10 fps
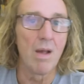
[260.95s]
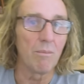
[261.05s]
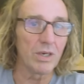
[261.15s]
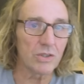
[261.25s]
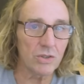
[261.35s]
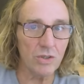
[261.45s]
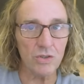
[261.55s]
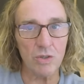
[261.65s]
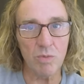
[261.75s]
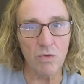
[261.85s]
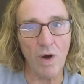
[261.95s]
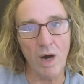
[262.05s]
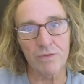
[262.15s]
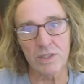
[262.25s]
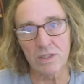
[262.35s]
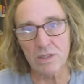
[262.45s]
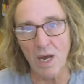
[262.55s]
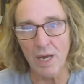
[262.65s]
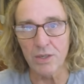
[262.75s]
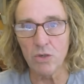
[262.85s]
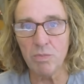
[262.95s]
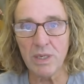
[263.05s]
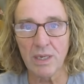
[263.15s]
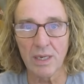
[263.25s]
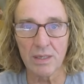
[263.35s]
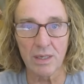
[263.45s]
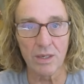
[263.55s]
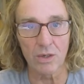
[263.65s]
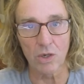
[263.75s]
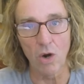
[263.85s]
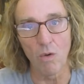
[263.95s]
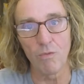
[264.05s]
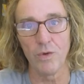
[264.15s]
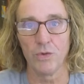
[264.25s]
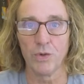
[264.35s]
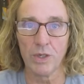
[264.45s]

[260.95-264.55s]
But as soon as you move off to the side, you begin to hear comb filtering.